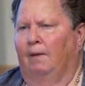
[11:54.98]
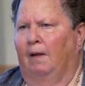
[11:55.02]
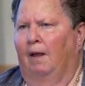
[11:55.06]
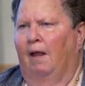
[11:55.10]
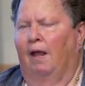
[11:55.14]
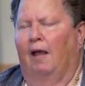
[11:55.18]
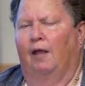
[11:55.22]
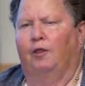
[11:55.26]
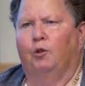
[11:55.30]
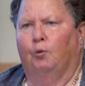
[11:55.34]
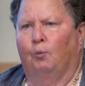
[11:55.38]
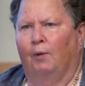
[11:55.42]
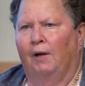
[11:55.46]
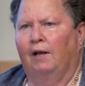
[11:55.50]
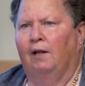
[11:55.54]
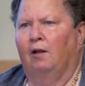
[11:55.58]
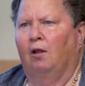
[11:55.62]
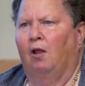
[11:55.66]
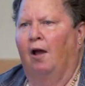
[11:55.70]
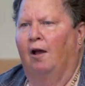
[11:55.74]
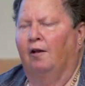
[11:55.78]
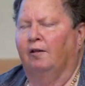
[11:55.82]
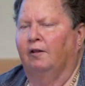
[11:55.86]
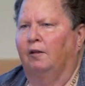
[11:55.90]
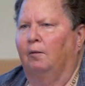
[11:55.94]
At 3
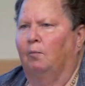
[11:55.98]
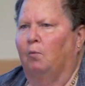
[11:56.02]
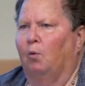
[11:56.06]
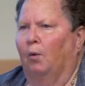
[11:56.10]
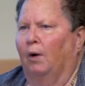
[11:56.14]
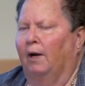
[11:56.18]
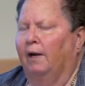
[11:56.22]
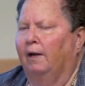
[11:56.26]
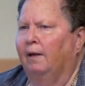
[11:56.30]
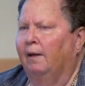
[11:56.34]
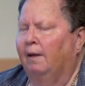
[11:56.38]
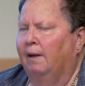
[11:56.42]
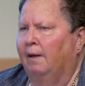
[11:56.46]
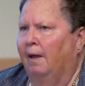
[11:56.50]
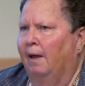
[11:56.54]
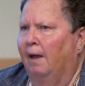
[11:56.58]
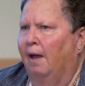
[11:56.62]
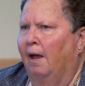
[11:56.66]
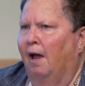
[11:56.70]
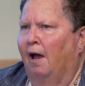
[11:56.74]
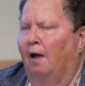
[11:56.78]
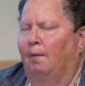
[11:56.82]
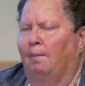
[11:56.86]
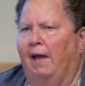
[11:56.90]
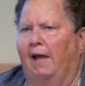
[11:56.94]
o'clock in the morning,
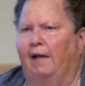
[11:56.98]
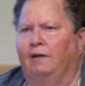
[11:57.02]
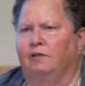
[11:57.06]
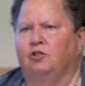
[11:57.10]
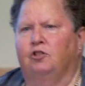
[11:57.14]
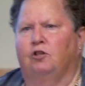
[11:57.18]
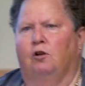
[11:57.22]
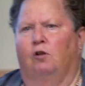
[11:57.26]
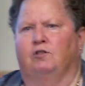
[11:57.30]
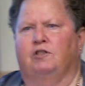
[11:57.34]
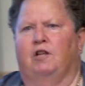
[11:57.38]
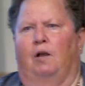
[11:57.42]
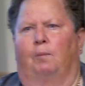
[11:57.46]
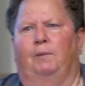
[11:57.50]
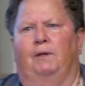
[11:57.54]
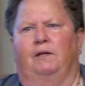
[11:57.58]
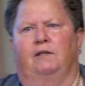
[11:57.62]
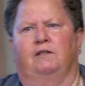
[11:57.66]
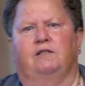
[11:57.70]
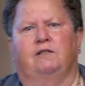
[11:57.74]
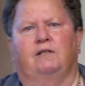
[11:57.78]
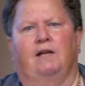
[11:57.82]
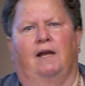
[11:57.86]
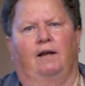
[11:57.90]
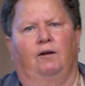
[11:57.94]
a man shows up in
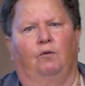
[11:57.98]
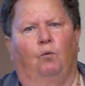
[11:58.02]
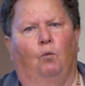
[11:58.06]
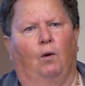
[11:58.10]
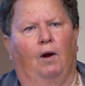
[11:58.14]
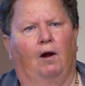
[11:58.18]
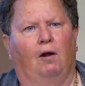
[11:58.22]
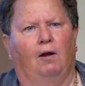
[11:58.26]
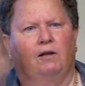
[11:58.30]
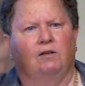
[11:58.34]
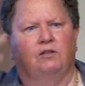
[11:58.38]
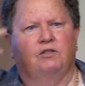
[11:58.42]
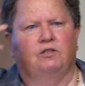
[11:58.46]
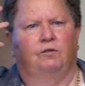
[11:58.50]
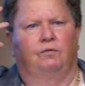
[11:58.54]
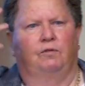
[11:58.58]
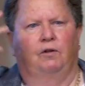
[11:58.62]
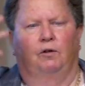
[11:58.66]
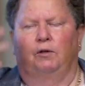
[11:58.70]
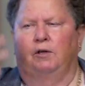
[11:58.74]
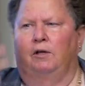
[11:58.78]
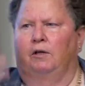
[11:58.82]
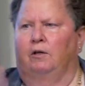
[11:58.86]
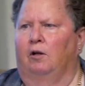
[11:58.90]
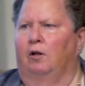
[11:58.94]
his tent wearing
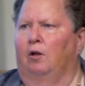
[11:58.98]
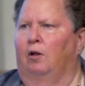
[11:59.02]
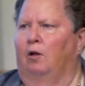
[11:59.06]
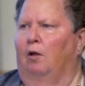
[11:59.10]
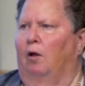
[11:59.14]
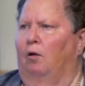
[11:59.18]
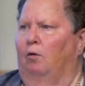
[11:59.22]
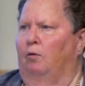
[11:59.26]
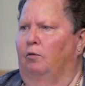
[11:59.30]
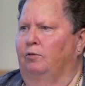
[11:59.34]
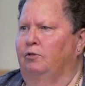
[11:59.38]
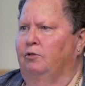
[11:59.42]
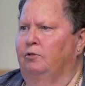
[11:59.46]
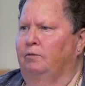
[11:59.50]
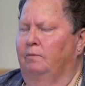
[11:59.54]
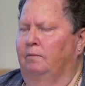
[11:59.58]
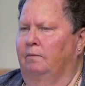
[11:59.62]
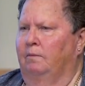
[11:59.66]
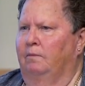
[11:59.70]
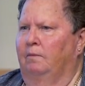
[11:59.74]
civilian clothes.